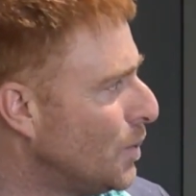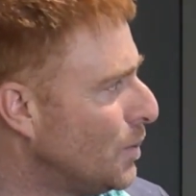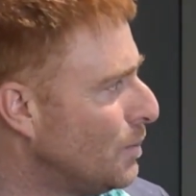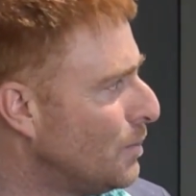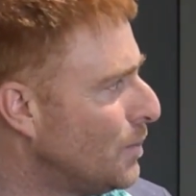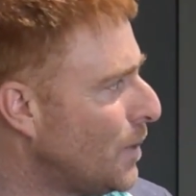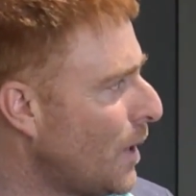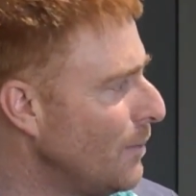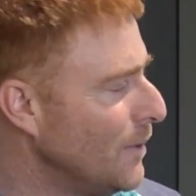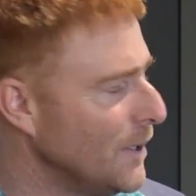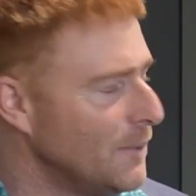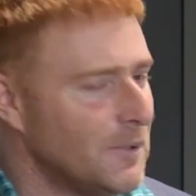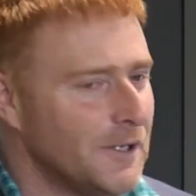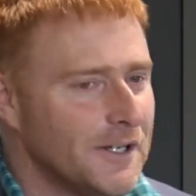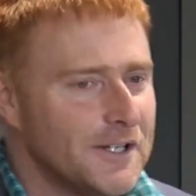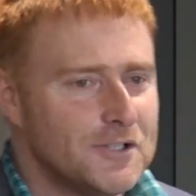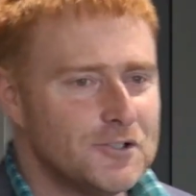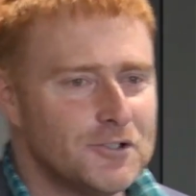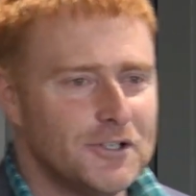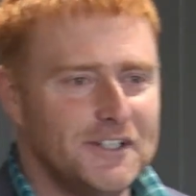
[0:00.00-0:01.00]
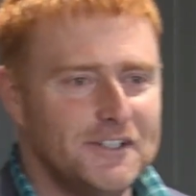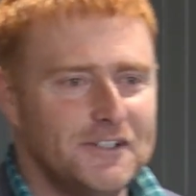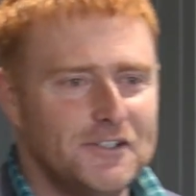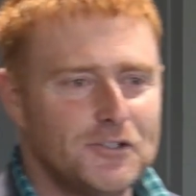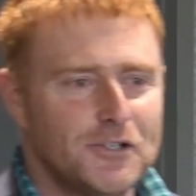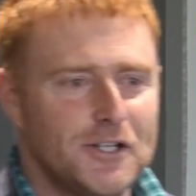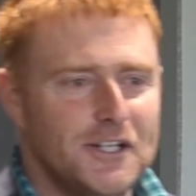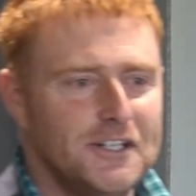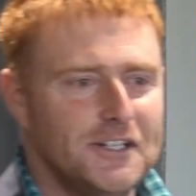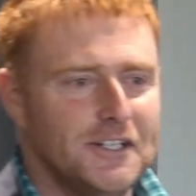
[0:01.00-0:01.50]
Probably pretty
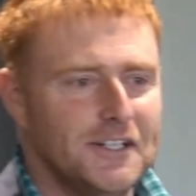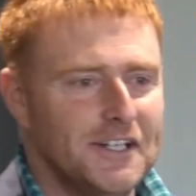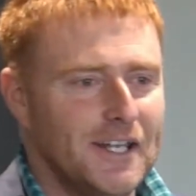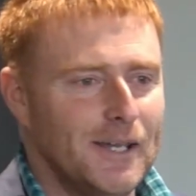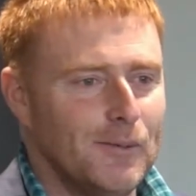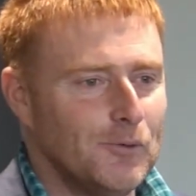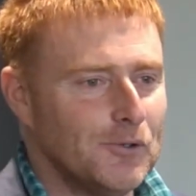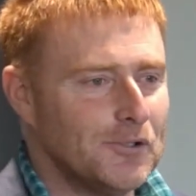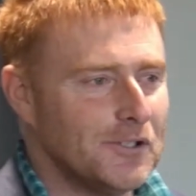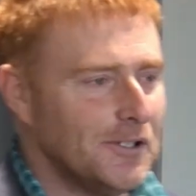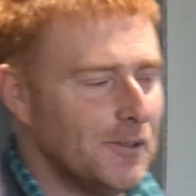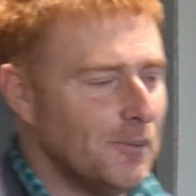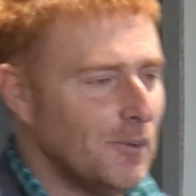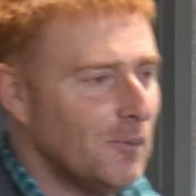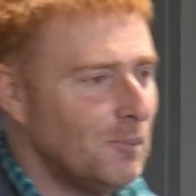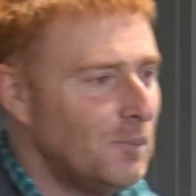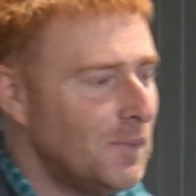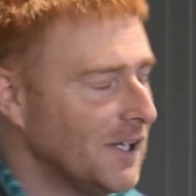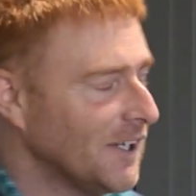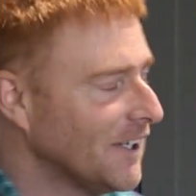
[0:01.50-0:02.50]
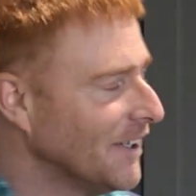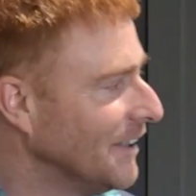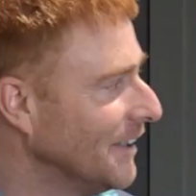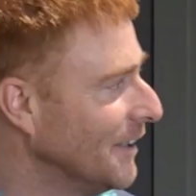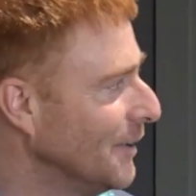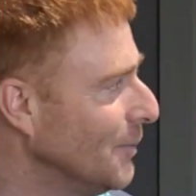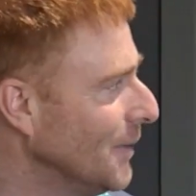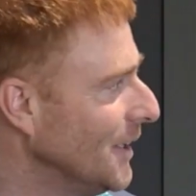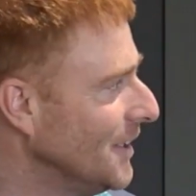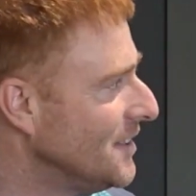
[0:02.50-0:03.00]
trendy in Hamilton, I'm
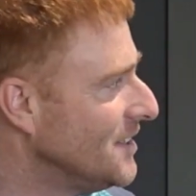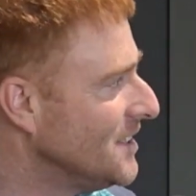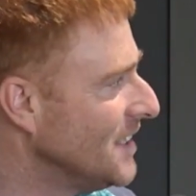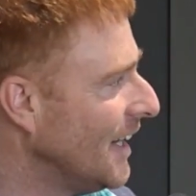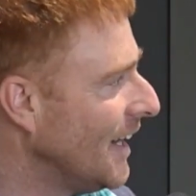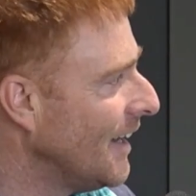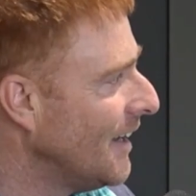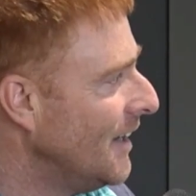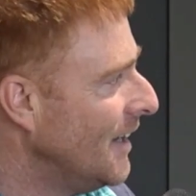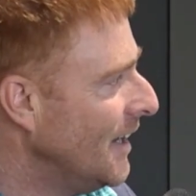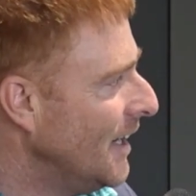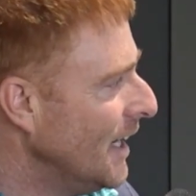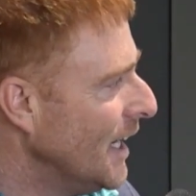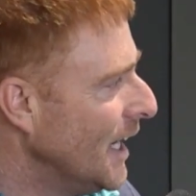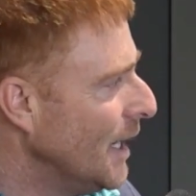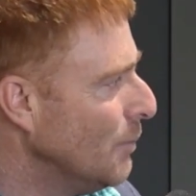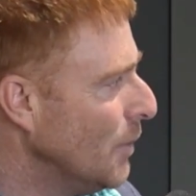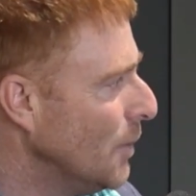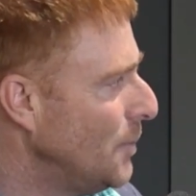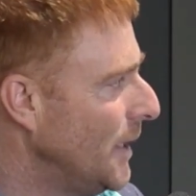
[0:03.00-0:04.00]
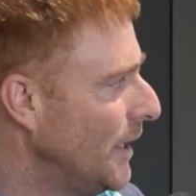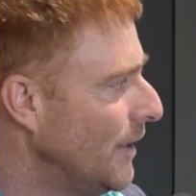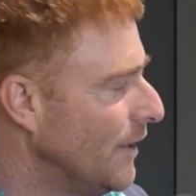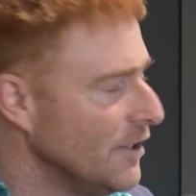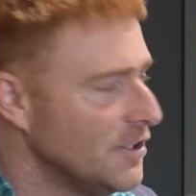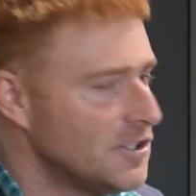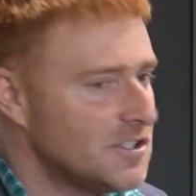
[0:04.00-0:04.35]
picking, but and my parents